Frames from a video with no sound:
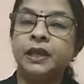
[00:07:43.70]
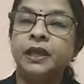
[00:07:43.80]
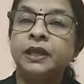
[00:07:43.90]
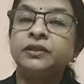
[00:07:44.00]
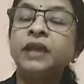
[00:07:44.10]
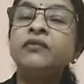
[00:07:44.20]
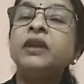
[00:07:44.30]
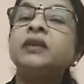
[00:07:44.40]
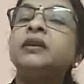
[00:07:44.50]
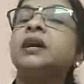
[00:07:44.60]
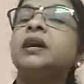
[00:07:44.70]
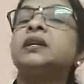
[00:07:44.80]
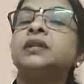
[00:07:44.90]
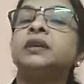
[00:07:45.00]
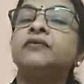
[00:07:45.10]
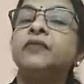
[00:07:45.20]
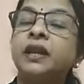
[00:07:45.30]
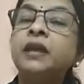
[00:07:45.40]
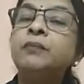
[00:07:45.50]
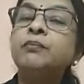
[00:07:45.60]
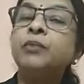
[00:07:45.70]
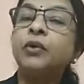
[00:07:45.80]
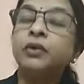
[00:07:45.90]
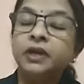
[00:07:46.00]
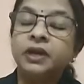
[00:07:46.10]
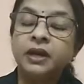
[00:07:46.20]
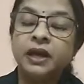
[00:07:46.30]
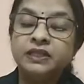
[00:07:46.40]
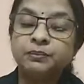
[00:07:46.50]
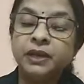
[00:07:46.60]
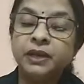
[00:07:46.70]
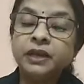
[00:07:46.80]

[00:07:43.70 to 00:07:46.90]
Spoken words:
Then we touched a very important aspect,